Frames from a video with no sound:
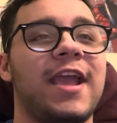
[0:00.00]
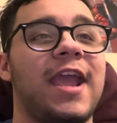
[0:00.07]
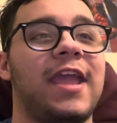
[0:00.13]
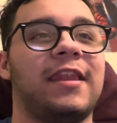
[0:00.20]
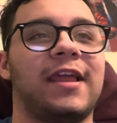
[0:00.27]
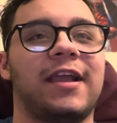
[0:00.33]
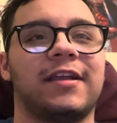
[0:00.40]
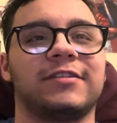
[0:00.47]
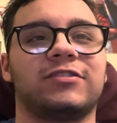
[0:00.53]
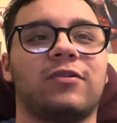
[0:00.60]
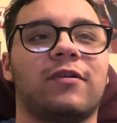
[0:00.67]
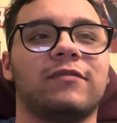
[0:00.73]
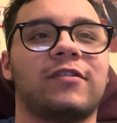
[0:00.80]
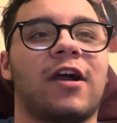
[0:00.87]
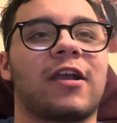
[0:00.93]
in like a sort
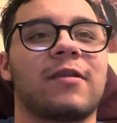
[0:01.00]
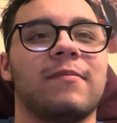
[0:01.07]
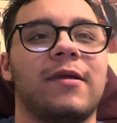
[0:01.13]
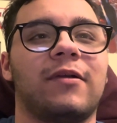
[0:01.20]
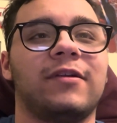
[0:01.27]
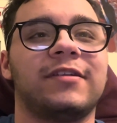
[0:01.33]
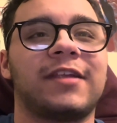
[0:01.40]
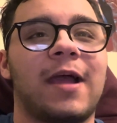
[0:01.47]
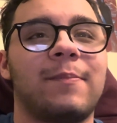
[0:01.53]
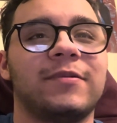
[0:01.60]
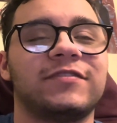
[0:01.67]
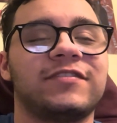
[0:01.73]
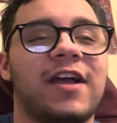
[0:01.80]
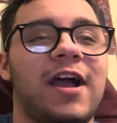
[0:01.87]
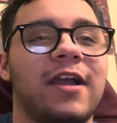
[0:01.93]
of documentary type of
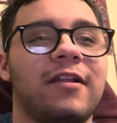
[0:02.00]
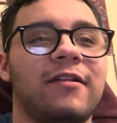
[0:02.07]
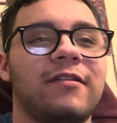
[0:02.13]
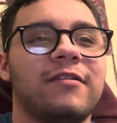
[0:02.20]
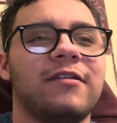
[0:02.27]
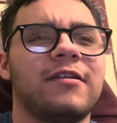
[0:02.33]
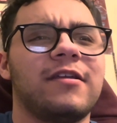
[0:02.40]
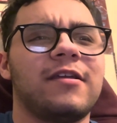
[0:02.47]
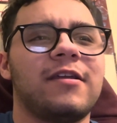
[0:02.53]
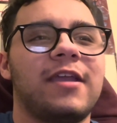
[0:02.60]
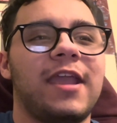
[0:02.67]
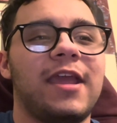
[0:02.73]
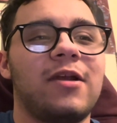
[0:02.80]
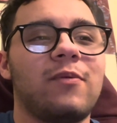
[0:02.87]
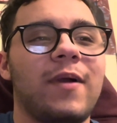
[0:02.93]
style,
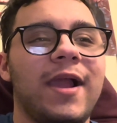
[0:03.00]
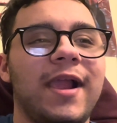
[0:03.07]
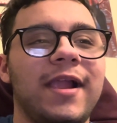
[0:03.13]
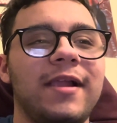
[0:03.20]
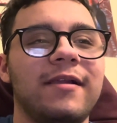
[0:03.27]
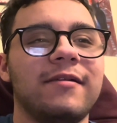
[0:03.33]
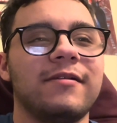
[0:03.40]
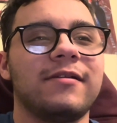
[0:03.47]
in a way.